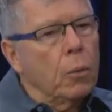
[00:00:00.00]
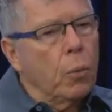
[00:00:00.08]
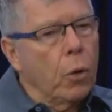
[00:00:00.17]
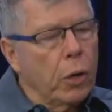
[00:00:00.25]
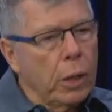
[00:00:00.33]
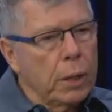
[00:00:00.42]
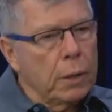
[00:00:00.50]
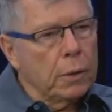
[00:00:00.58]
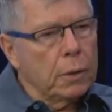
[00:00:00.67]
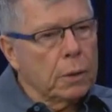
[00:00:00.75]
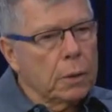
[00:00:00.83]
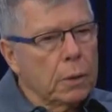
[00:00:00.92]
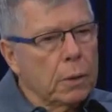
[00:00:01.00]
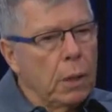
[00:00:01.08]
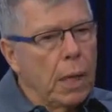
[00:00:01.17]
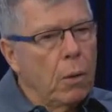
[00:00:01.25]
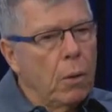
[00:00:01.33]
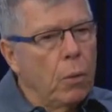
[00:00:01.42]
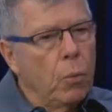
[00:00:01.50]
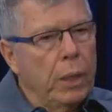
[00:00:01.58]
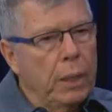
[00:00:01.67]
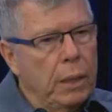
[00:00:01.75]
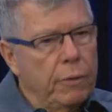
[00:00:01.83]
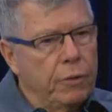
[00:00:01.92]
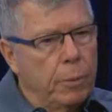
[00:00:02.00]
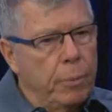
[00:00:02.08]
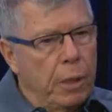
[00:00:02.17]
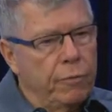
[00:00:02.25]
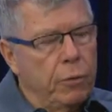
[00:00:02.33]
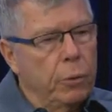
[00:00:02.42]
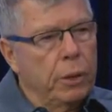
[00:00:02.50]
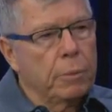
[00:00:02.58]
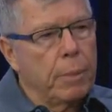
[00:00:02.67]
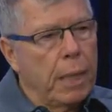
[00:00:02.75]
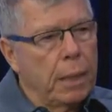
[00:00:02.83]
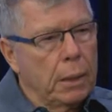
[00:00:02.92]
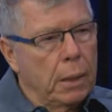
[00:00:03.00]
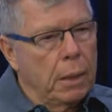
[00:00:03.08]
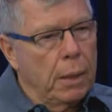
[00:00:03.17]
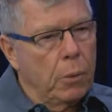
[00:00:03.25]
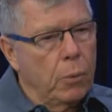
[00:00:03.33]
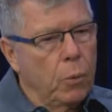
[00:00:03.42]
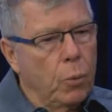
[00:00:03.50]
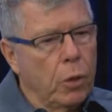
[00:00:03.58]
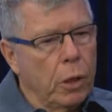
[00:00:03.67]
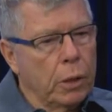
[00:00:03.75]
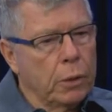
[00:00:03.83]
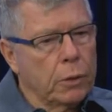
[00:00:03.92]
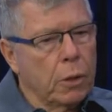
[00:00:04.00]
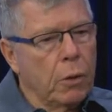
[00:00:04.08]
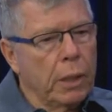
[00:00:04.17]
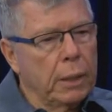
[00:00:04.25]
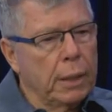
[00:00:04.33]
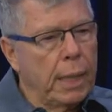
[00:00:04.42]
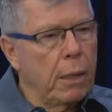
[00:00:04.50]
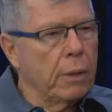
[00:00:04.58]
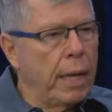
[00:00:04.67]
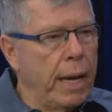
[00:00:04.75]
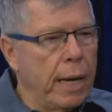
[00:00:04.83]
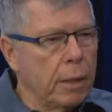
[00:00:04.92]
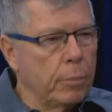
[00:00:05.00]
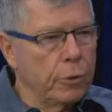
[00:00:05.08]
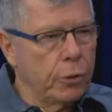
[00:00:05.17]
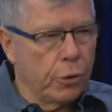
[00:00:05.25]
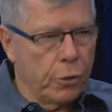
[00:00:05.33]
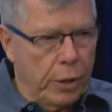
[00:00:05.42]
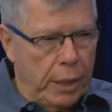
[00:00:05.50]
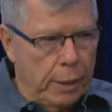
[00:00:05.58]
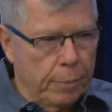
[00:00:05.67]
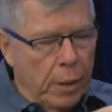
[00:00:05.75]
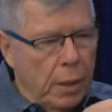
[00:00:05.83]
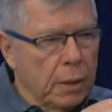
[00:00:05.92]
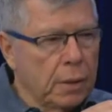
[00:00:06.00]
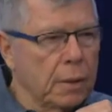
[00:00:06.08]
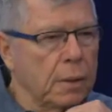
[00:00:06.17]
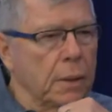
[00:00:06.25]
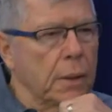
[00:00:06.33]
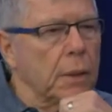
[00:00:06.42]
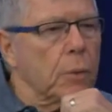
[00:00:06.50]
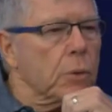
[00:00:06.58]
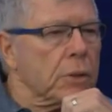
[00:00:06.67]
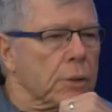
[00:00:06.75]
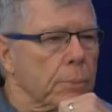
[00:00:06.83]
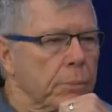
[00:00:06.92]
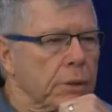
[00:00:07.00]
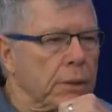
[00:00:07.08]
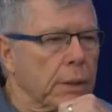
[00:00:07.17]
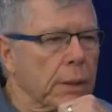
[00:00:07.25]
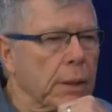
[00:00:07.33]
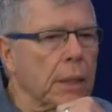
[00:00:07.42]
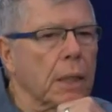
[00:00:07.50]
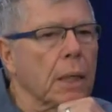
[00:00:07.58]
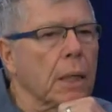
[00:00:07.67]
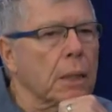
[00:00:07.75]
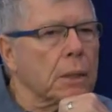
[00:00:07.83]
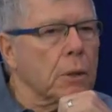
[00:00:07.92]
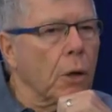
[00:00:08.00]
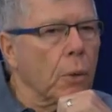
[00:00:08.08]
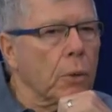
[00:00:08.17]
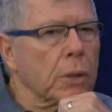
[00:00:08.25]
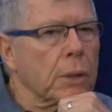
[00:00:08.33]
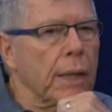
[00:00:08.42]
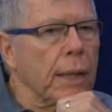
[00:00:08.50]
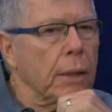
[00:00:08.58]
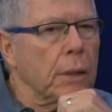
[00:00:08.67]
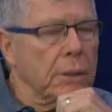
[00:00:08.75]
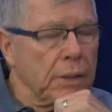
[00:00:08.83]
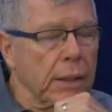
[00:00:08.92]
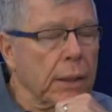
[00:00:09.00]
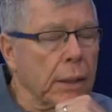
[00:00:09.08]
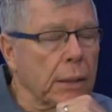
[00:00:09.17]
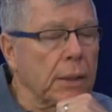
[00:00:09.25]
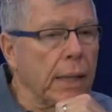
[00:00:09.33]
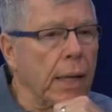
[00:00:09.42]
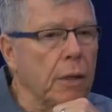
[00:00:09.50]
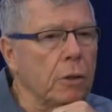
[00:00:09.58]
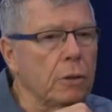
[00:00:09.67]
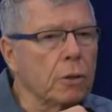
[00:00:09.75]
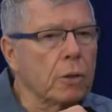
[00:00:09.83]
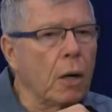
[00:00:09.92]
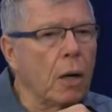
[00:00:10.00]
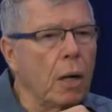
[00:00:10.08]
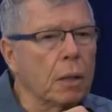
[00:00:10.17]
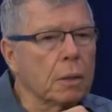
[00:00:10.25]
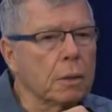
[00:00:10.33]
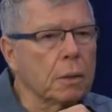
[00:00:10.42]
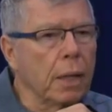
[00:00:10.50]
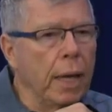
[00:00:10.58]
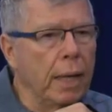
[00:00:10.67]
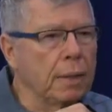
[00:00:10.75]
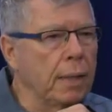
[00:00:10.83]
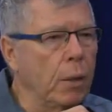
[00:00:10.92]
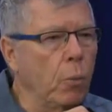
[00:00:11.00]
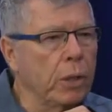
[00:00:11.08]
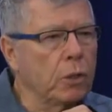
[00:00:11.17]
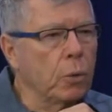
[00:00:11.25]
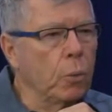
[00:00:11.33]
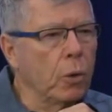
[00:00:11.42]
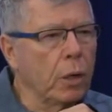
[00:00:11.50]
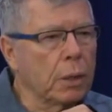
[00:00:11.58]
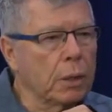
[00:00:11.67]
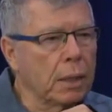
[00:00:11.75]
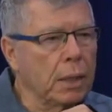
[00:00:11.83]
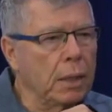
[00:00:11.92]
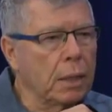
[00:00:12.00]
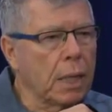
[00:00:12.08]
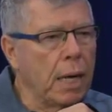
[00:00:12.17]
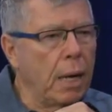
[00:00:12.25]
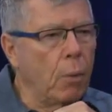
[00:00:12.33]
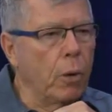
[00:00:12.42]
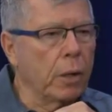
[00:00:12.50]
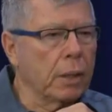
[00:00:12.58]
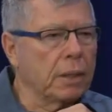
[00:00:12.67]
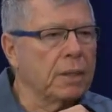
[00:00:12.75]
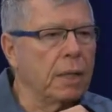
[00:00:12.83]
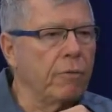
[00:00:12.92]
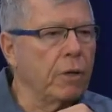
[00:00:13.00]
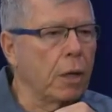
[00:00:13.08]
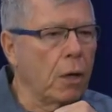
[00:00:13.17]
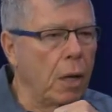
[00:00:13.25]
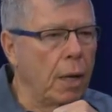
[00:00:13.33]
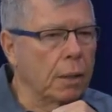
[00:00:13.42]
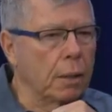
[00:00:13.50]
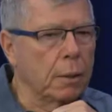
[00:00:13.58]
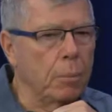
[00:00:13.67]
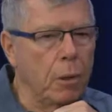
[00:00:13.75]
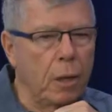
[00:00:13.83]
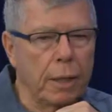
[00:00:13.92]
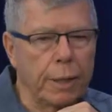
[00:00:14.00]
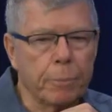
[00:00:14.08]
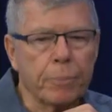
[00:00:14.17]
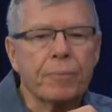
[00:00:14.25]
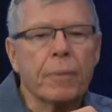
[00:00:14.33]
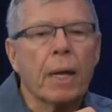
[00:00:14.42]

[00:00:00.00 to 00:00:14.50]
workers, we lived above Louis Market, and there were workers going down Adams Street singing old singing Italian songs as they went to work at the Keith Car Work at seven o'clock in the morning.